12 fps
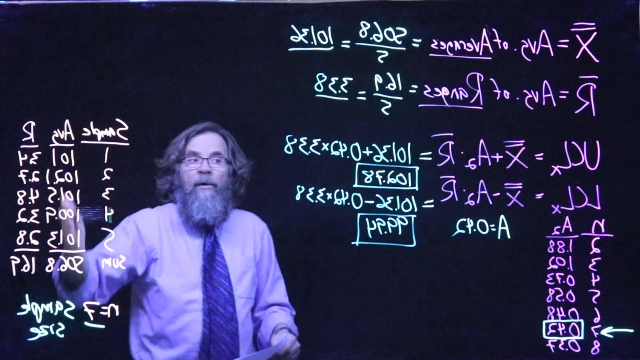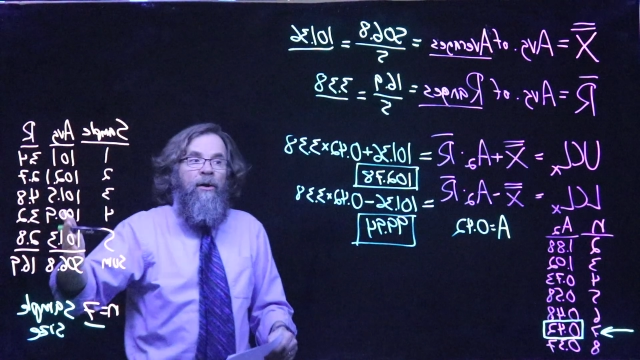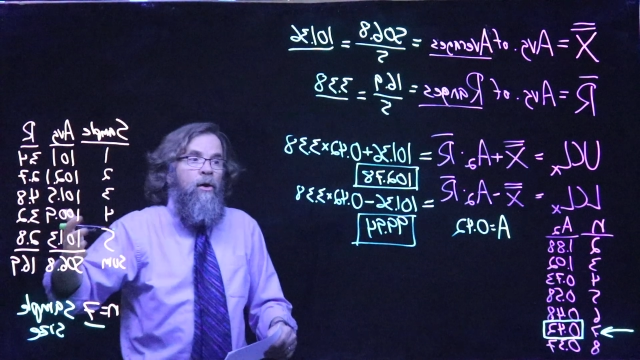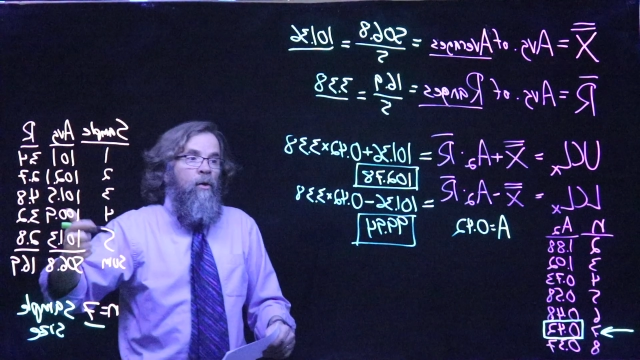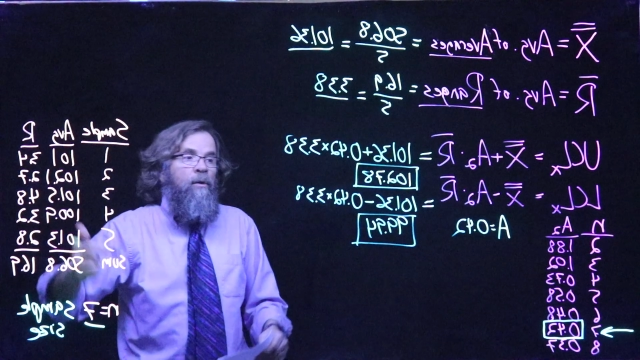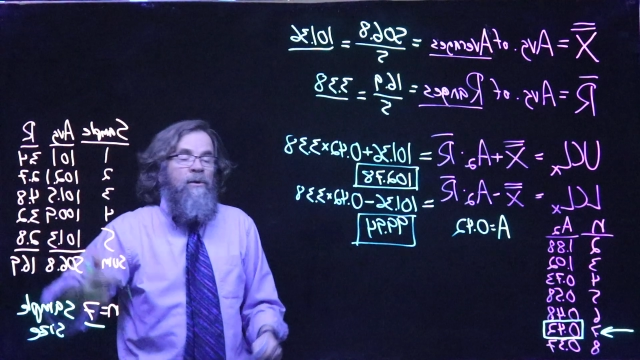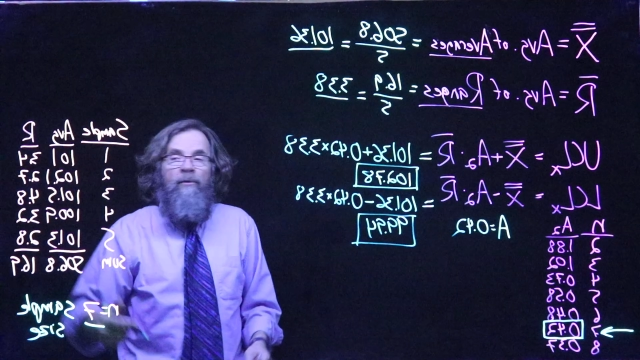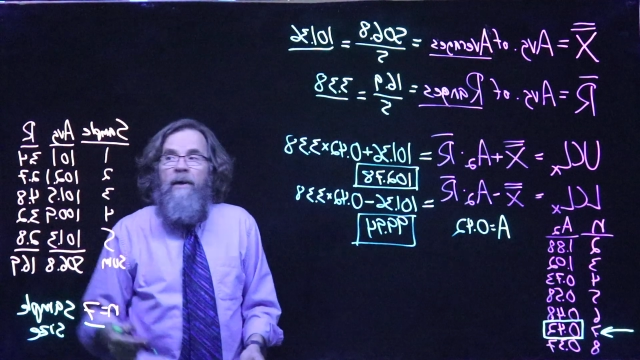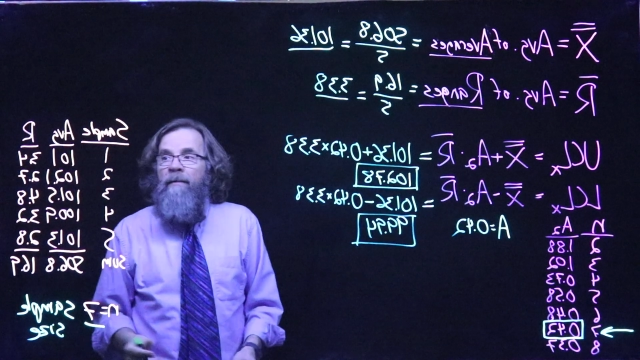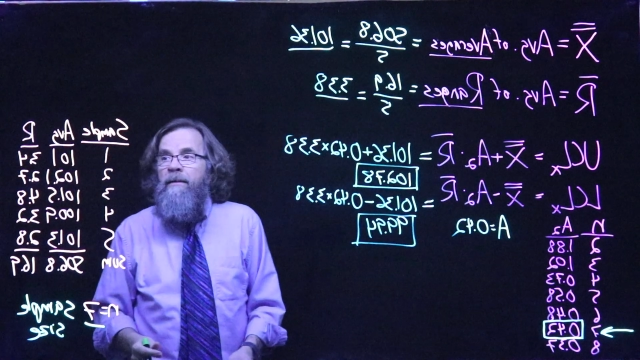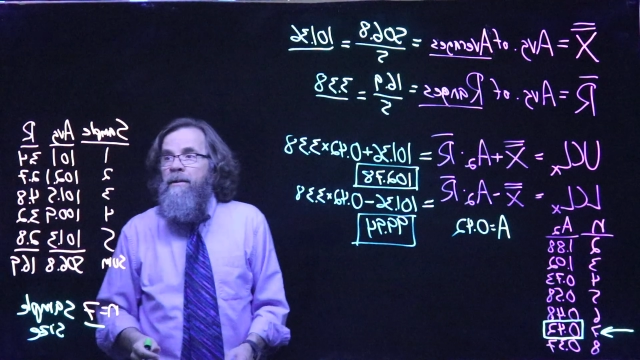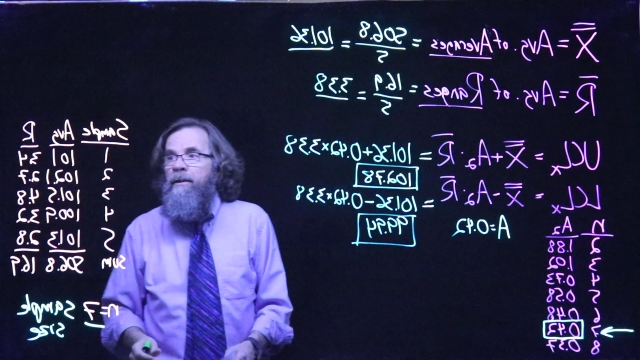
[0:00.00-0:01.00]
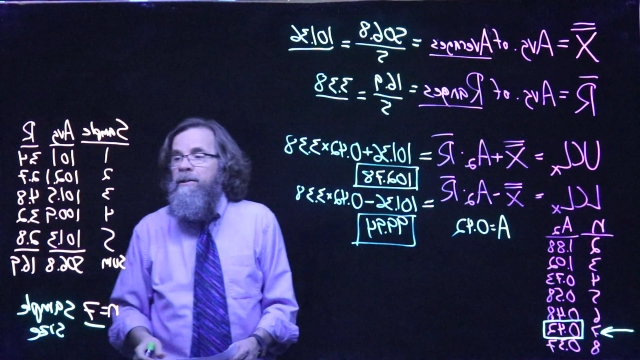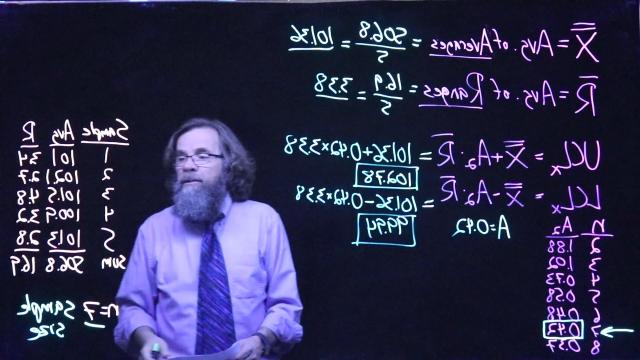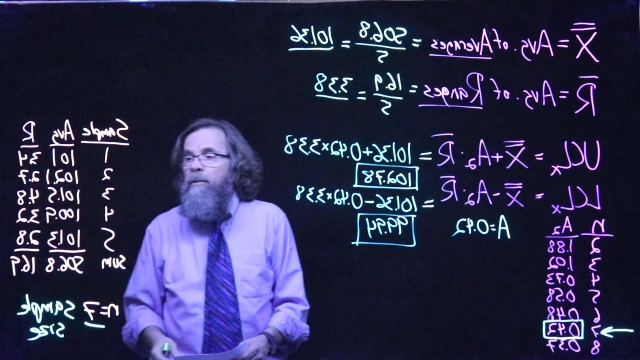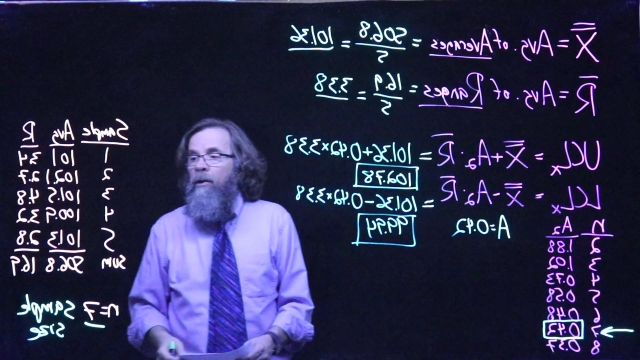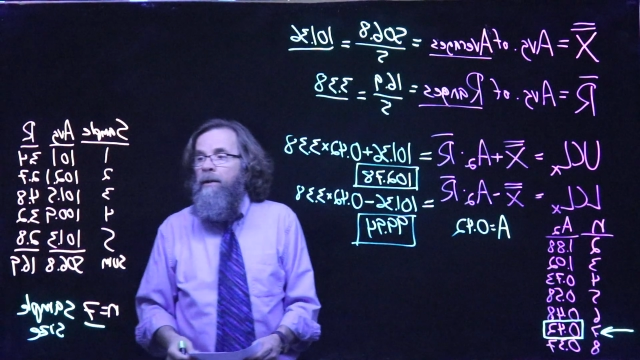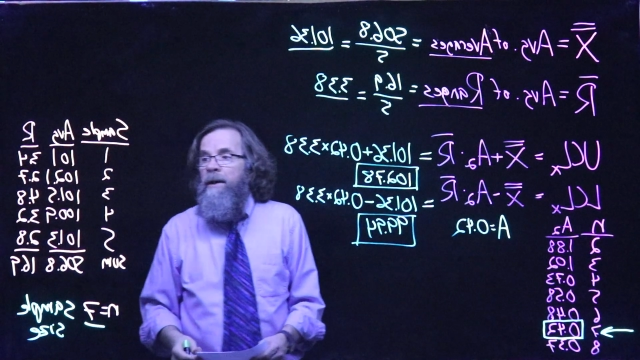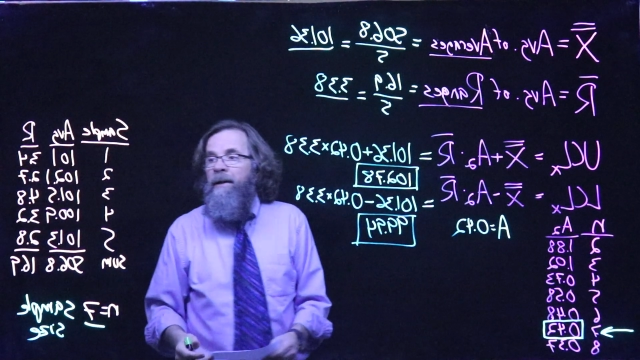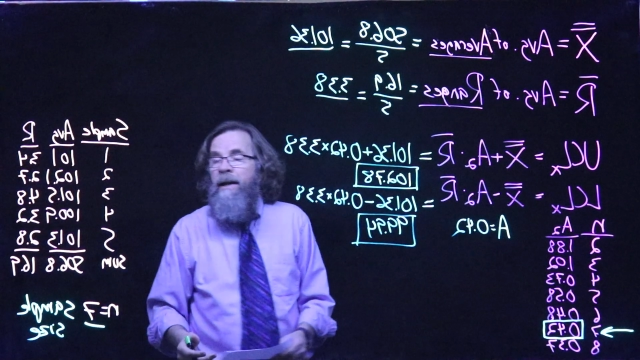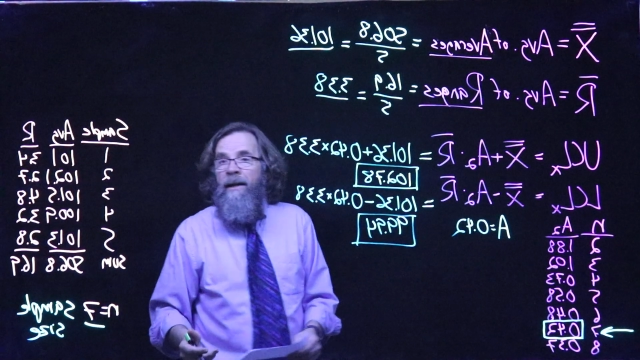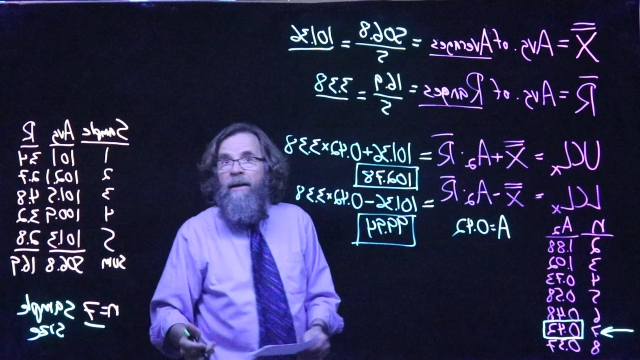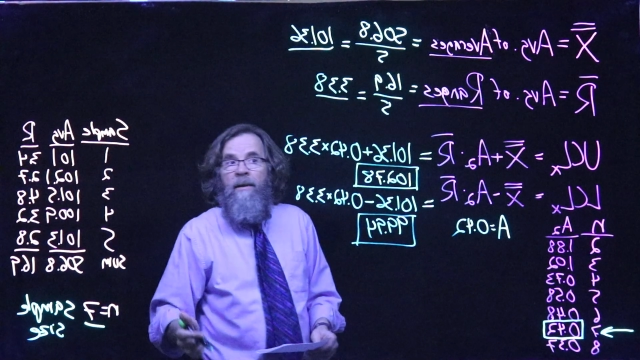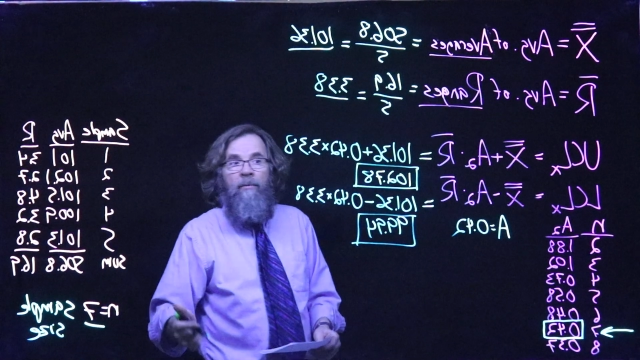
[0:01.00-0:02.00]
No. Do we have anything smaller than
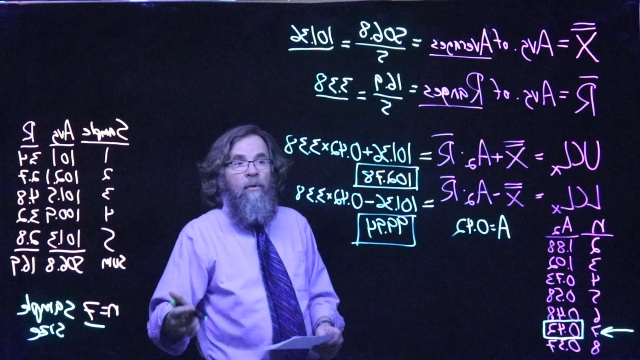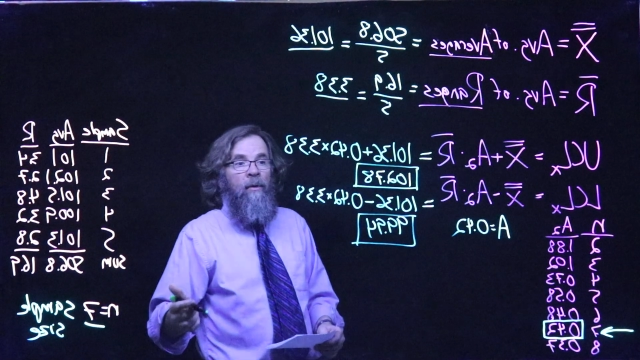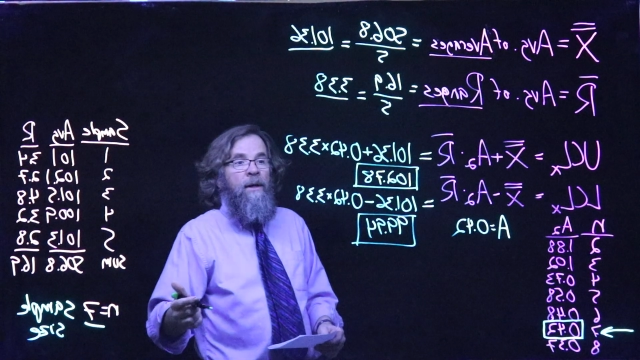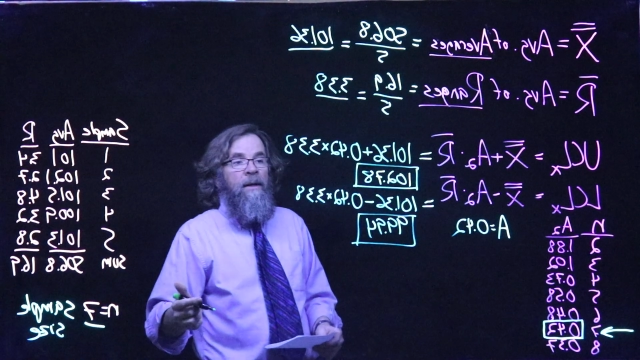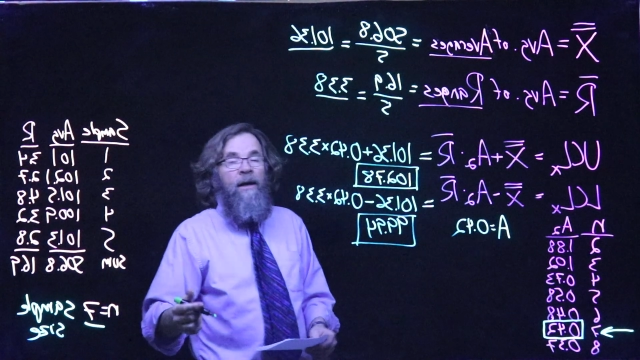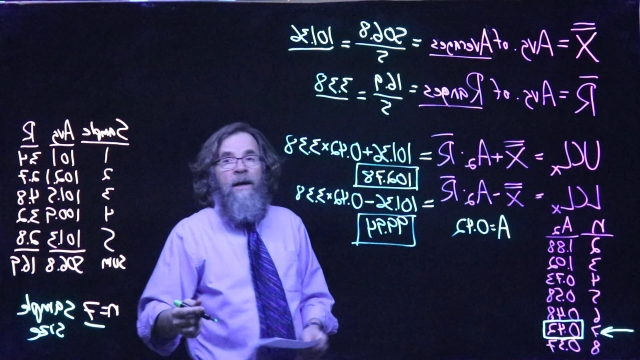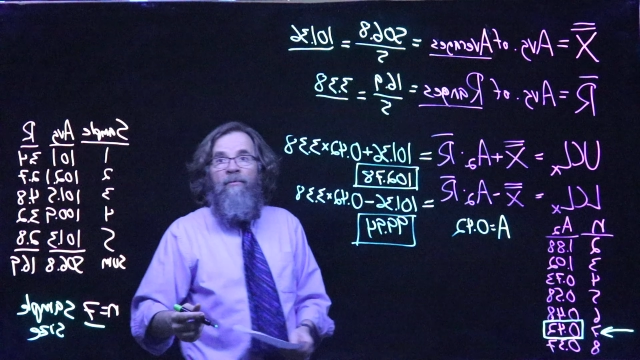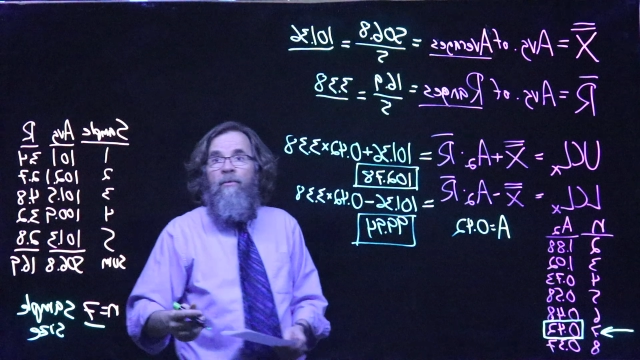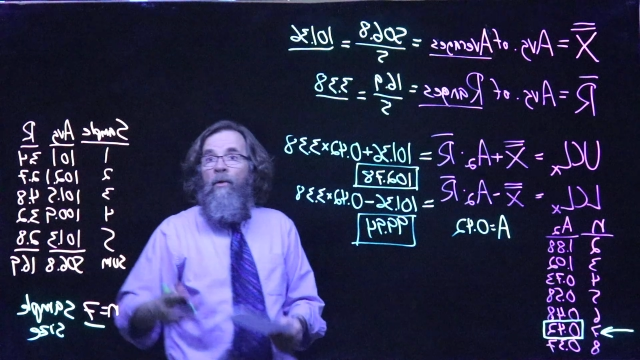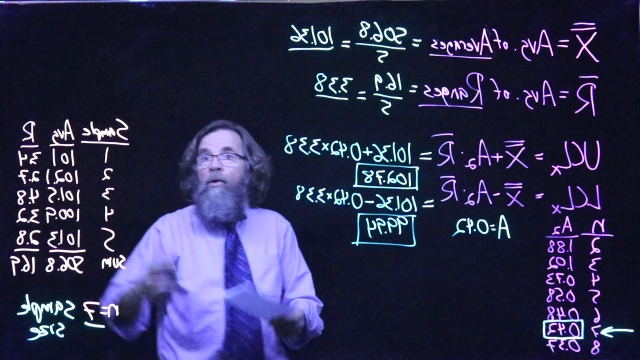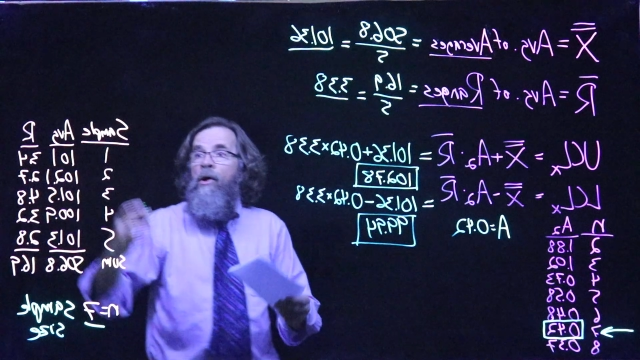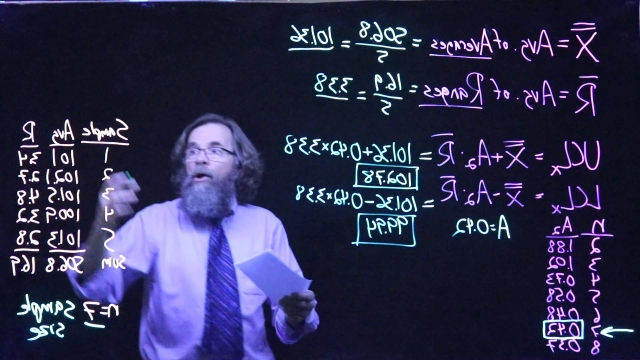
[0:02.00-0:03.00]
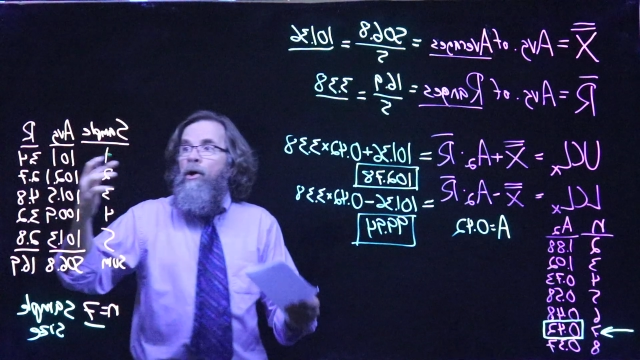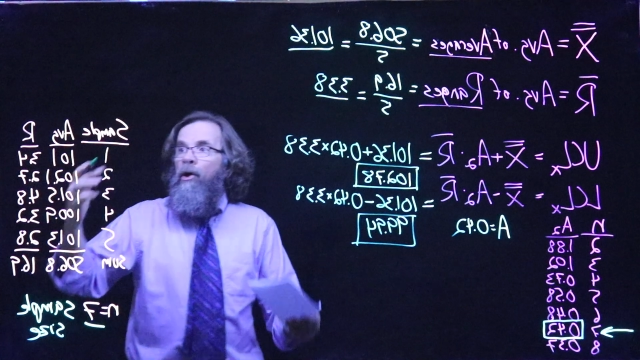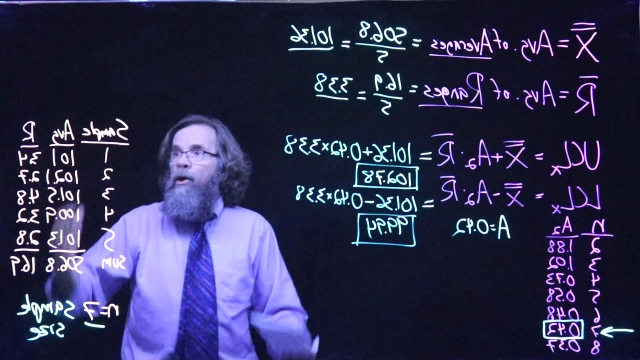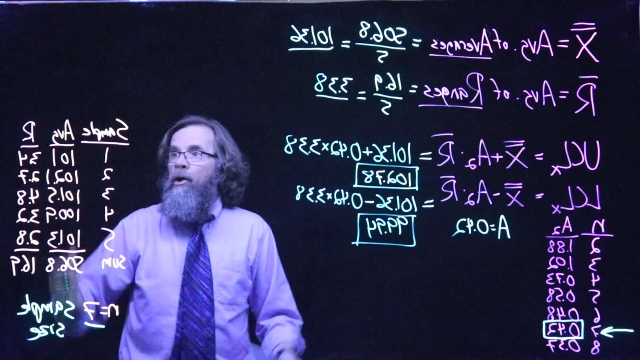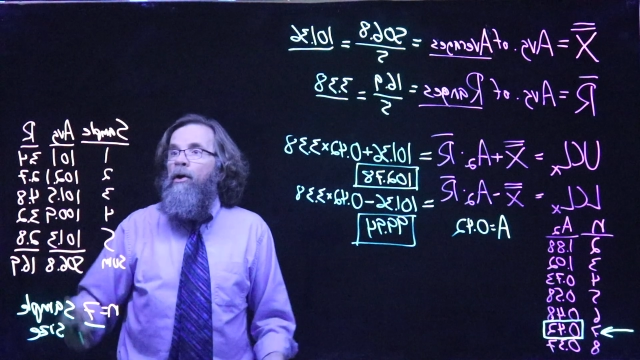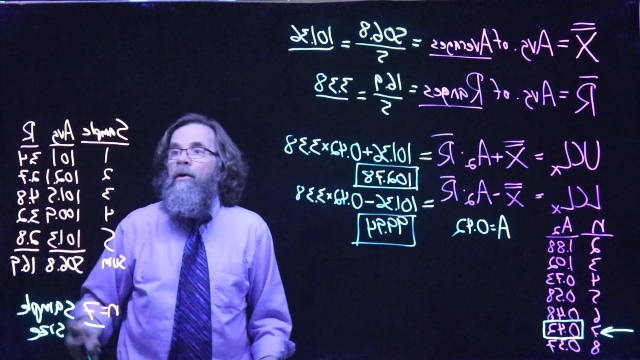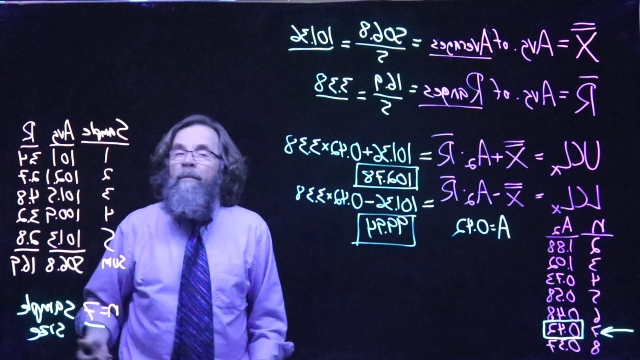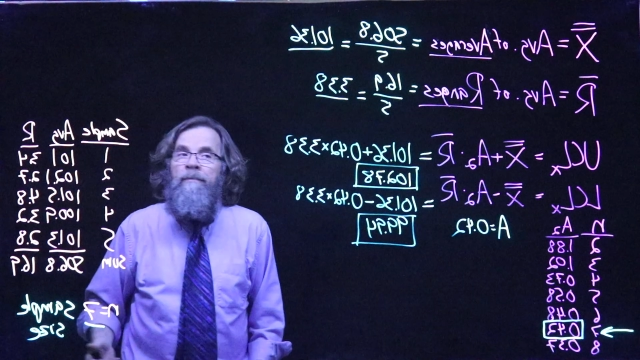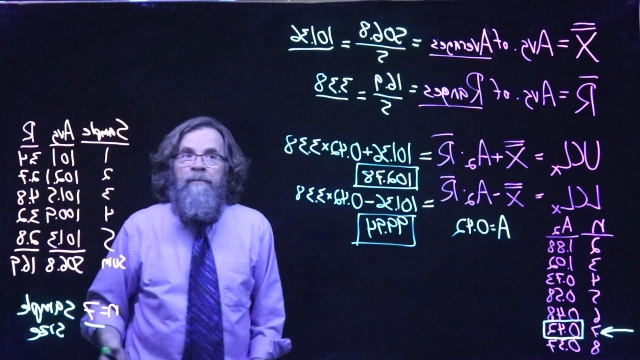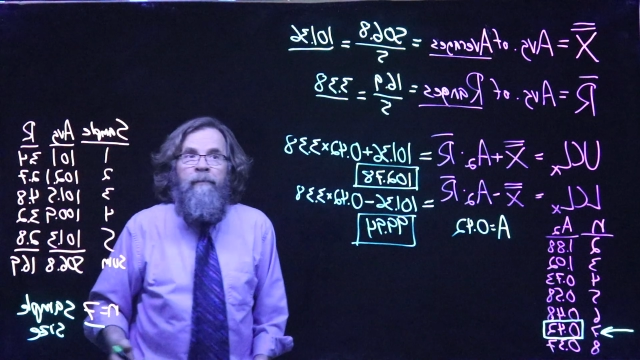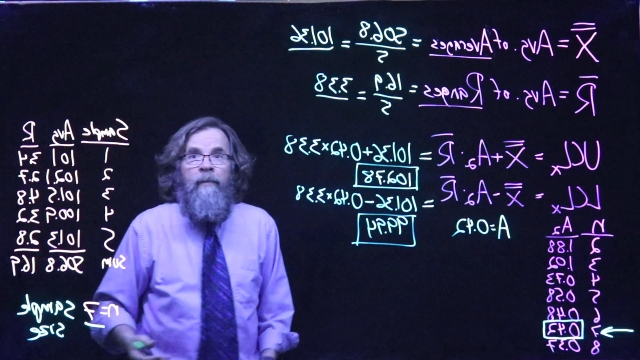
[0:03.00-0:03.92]
99.94? No.